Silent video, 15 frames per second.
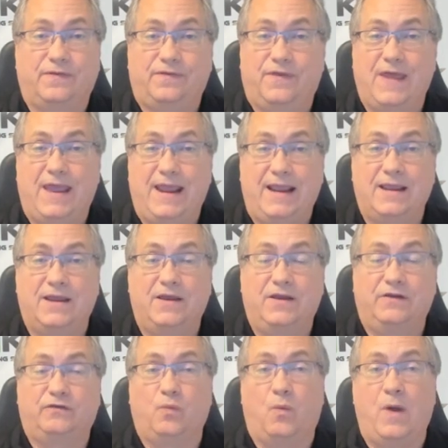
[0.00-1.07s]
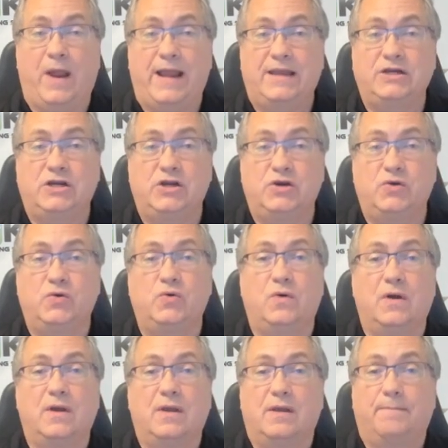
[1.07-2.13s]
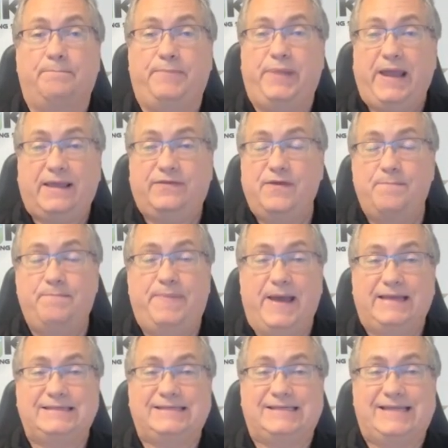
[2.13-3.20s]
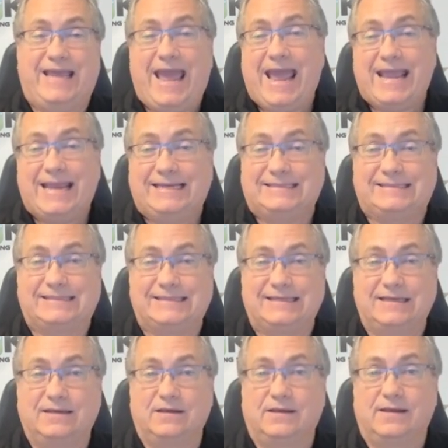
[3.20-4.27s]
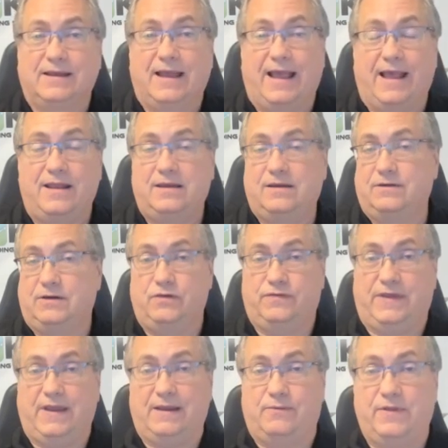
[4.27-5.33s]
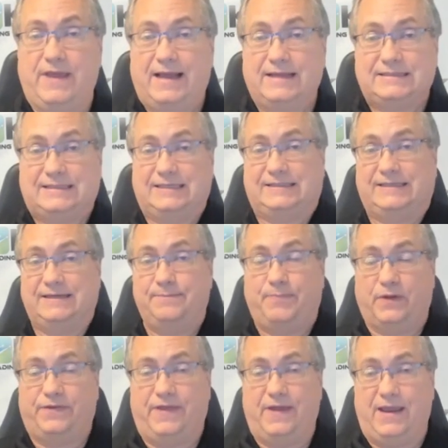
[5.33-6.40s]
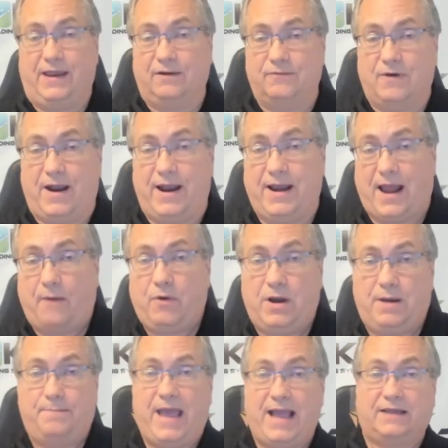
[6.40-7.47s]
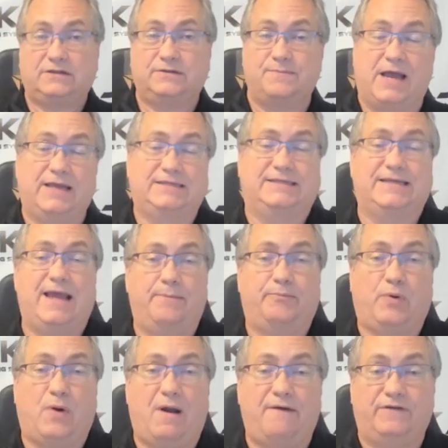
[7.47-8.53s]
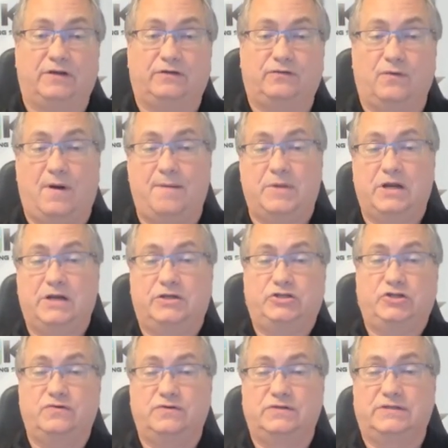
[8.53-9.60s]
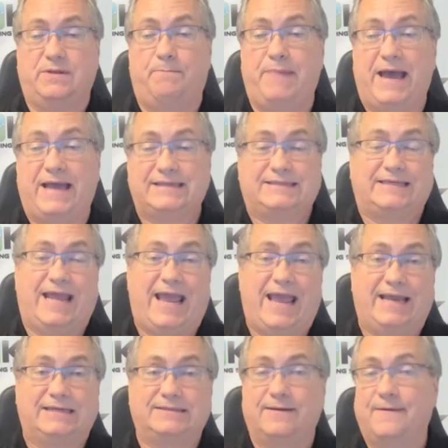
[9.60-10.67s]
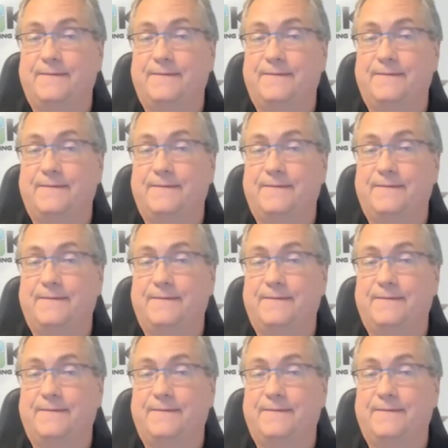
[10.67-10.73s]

thing is when you pick the best case. And you think, well, that's the simple thing, right? I want to maximize net profit, so I'm going to choose the best case.